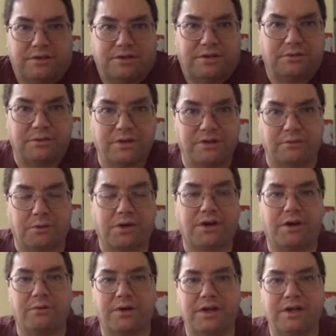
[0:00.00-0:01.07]
You can work
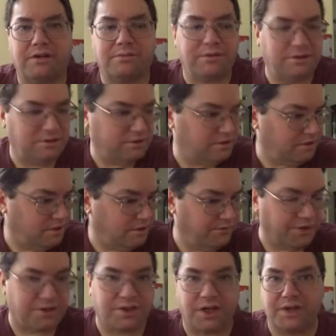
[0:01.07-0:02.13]
your way up. If
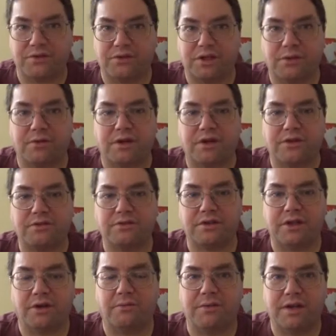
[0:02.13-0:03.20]
you decide you really want to do,
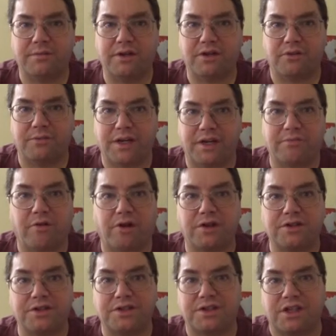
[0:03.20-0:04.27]
you know, maybe you can make
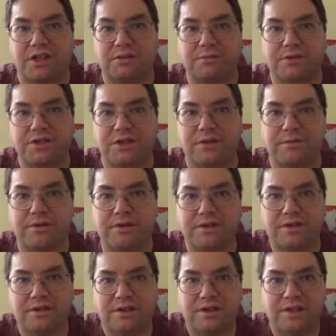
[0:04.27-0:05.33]
parts and sell them or something.
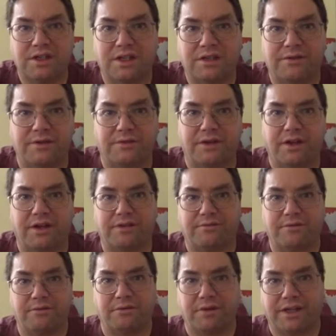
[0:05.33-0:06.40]
If you, if
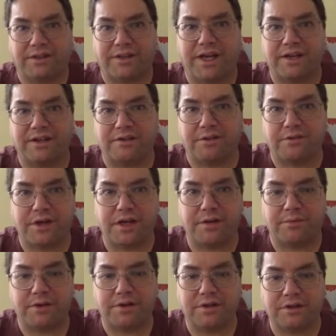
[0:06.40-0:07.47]
you really get that into 3D
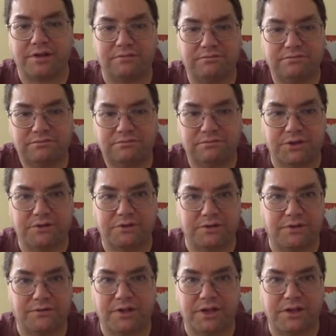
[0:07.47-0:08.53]
printing, Cool.
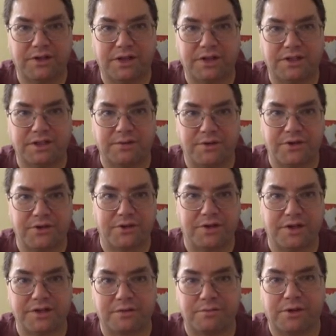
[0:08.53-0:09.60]
If not, you got something on your
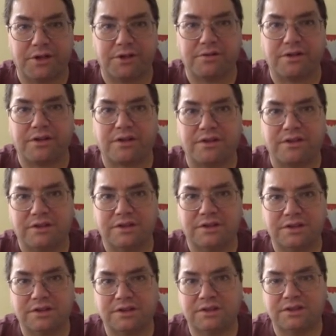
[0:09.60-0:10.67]
desk to play with.
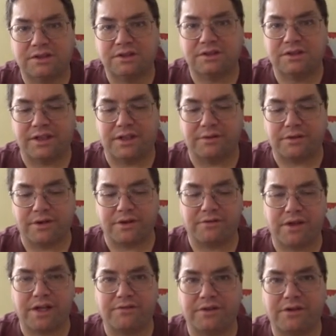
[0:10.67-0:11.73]
And they really, they
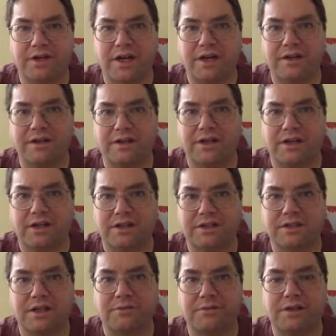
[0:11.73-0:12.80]
really have a good idea here. Like I
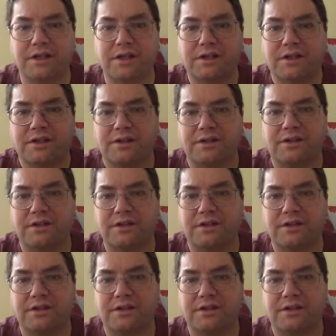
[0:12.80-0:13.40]
said, I really like it.